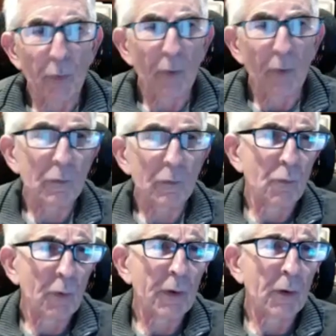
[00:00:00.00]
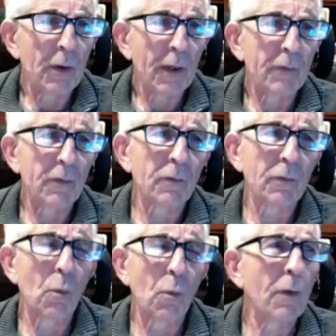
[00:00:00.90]
of really good exits.
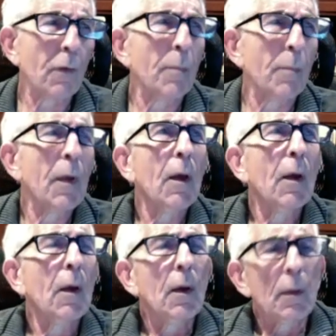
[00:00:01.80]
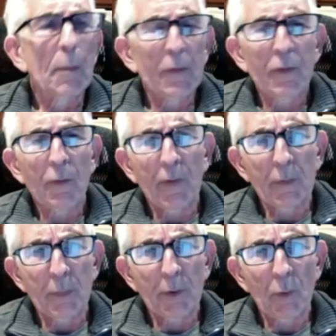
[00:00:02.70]
So one of them, let me see if I
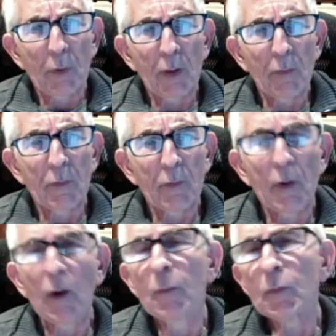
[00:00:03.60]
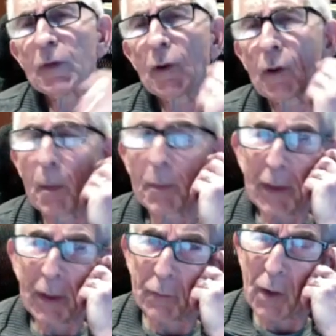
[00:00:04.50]
can pick one out. Let's see, a company out of